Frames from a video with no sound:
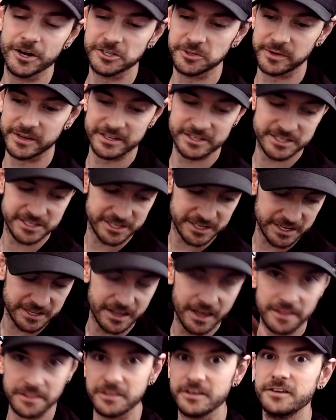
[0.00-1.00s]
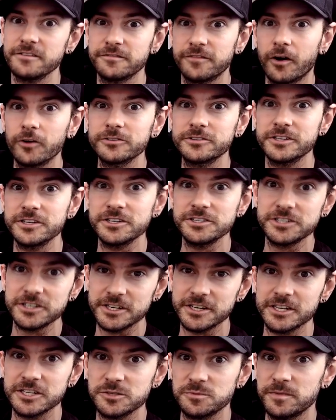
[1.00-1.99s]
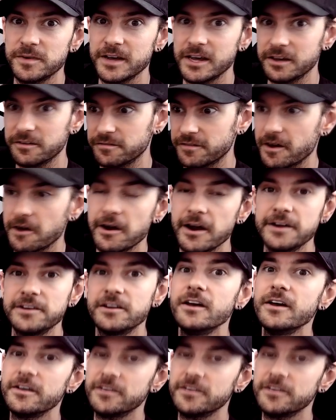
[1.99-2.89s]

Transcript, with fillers: We can see that the voltage is being varied